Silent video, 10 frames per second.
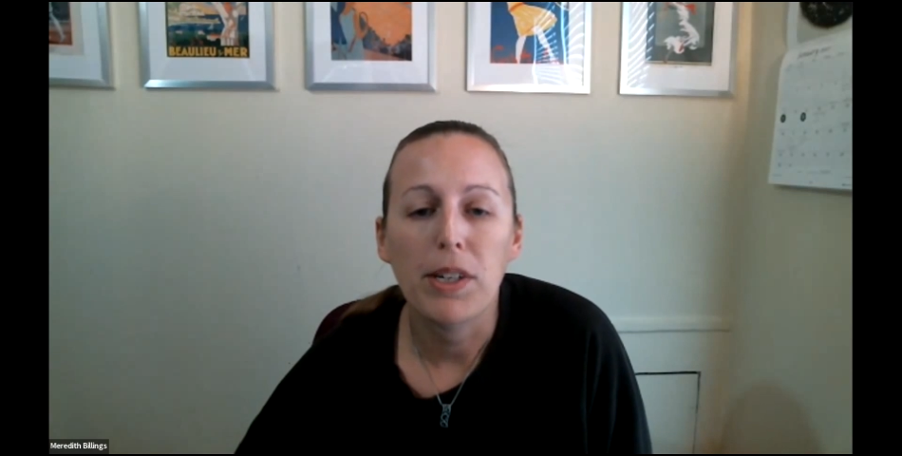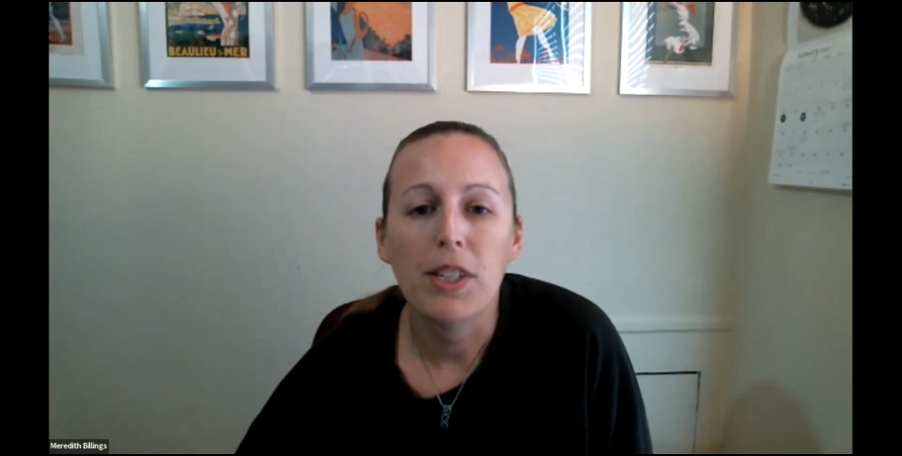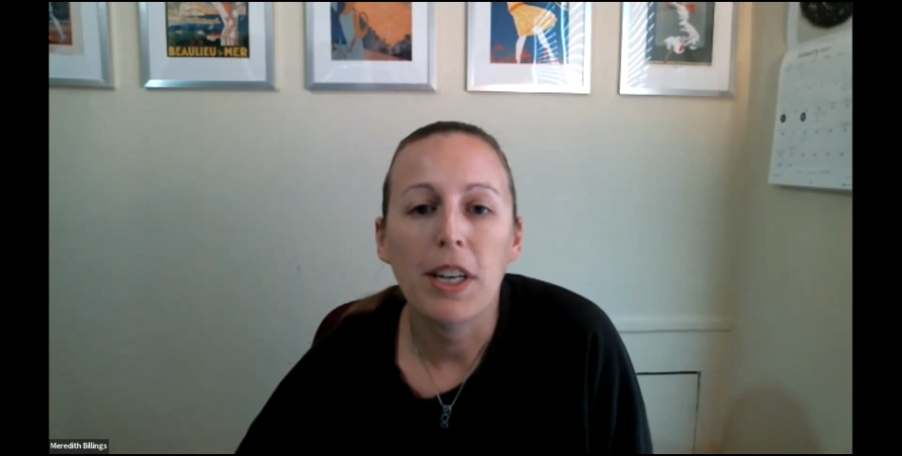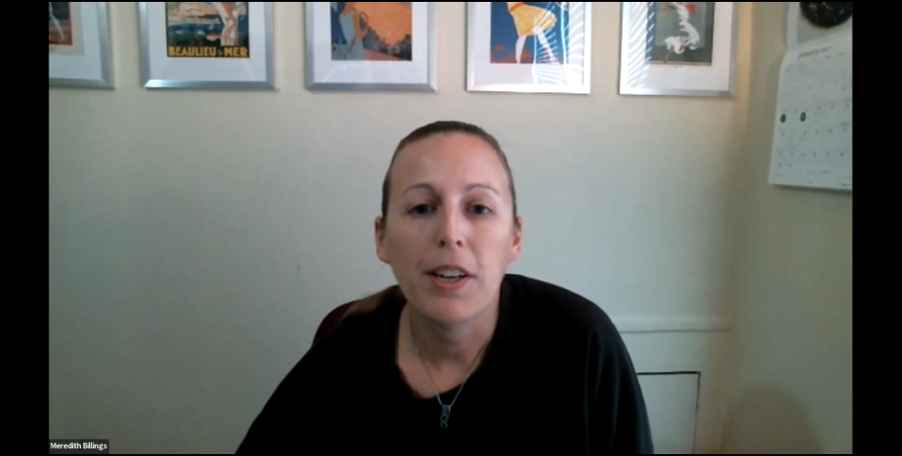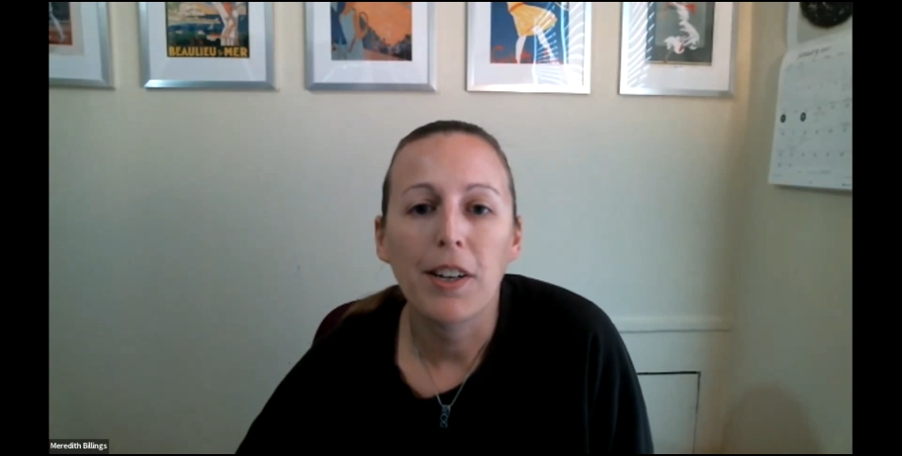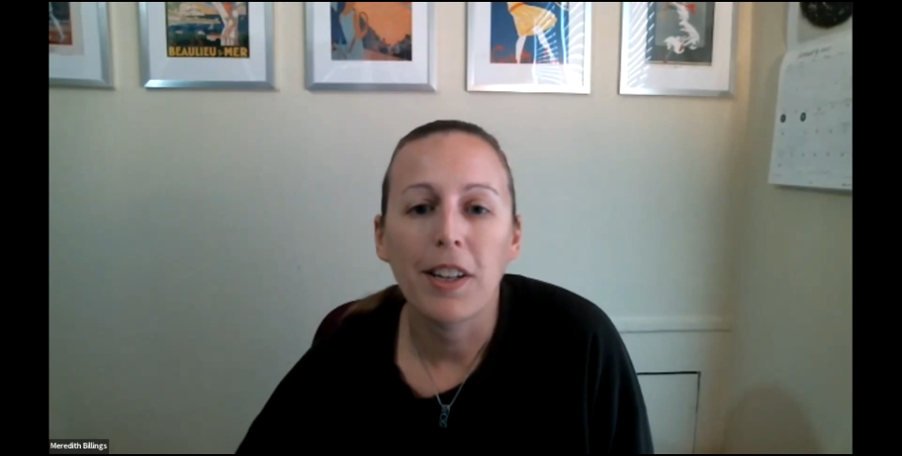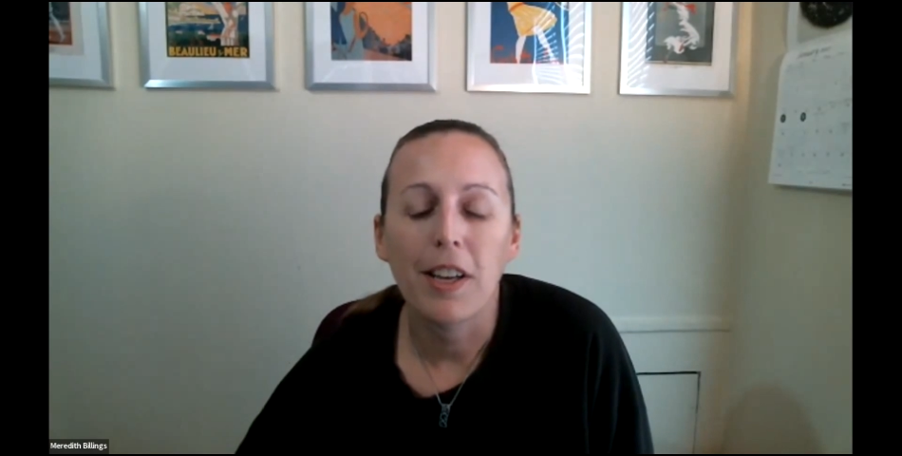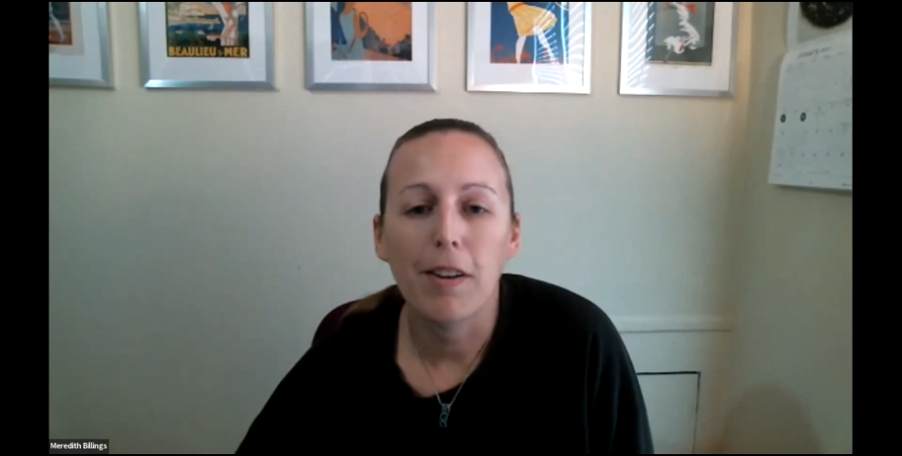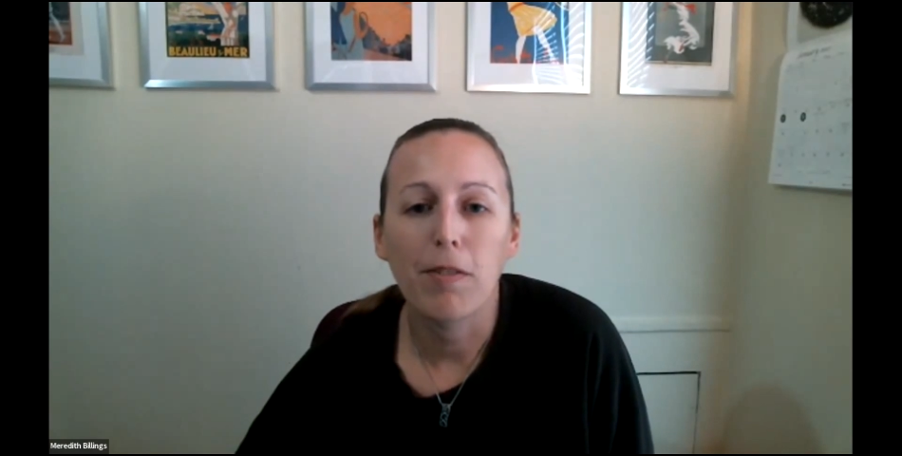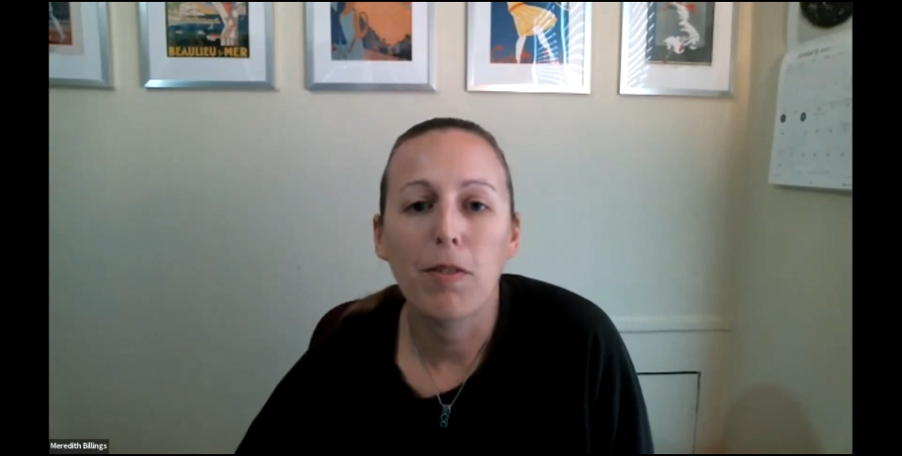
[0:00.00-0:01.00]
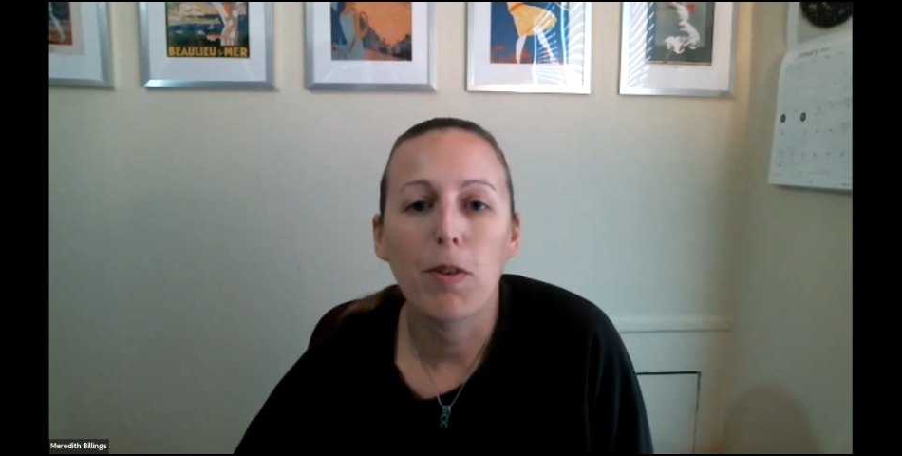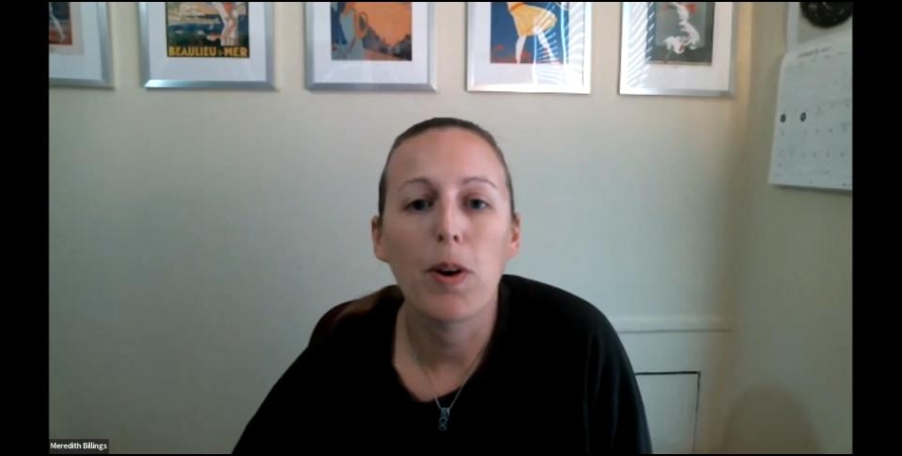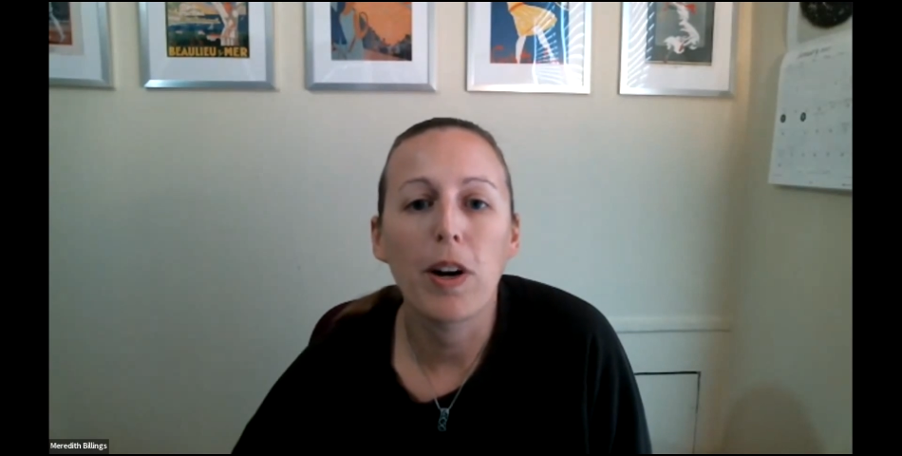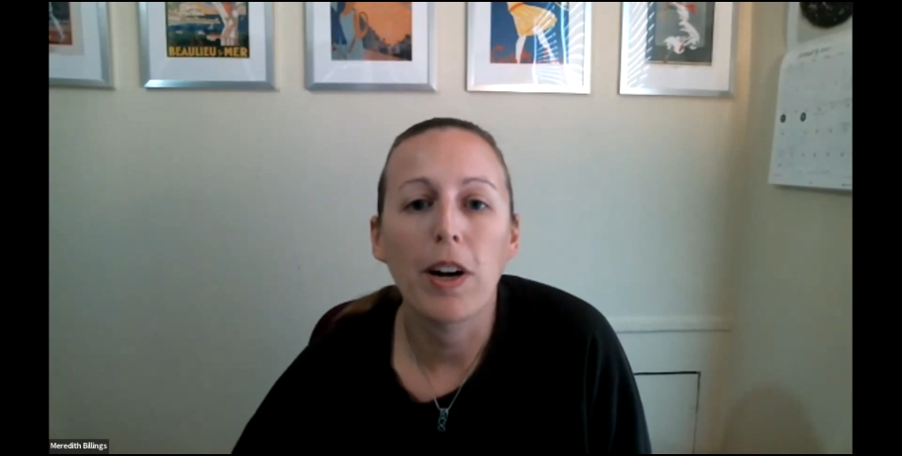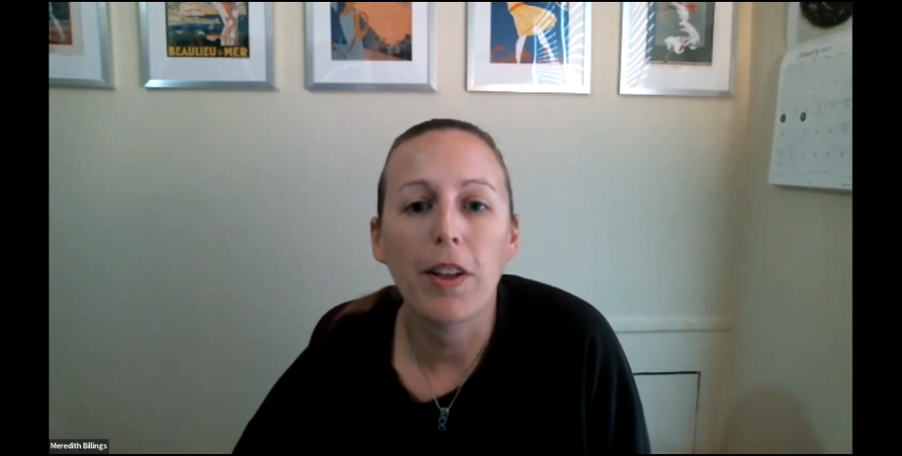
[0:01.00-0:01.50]
particularly
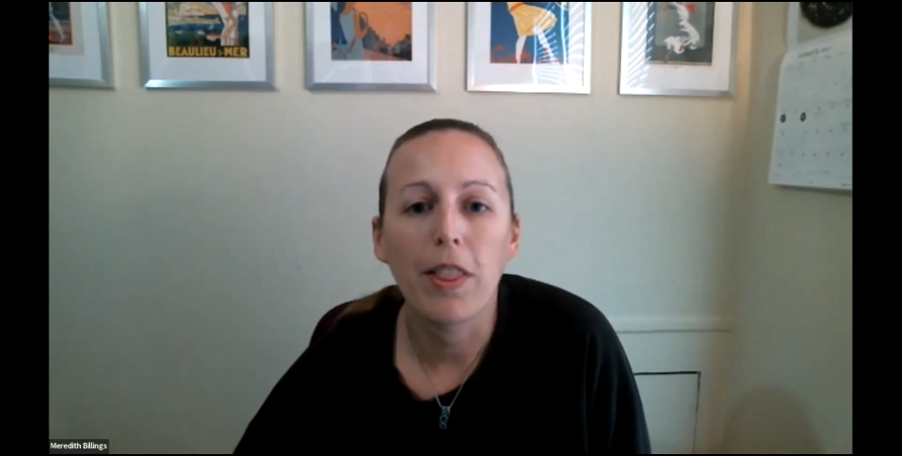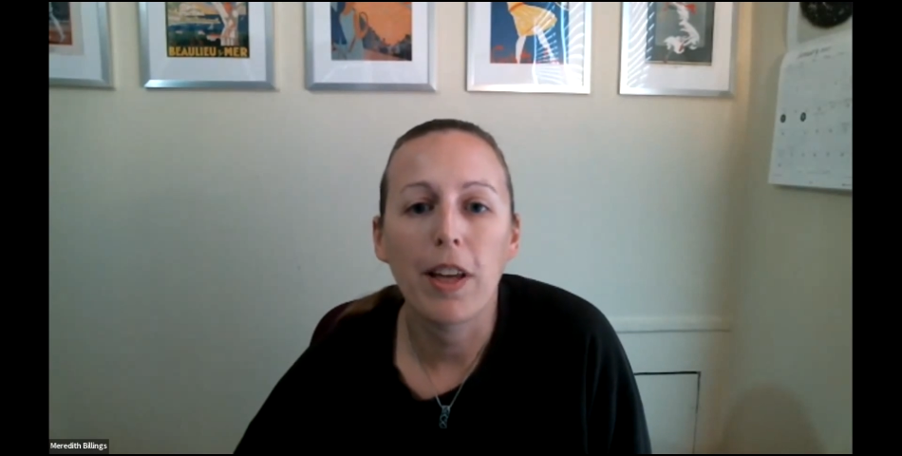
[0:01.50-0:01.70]
for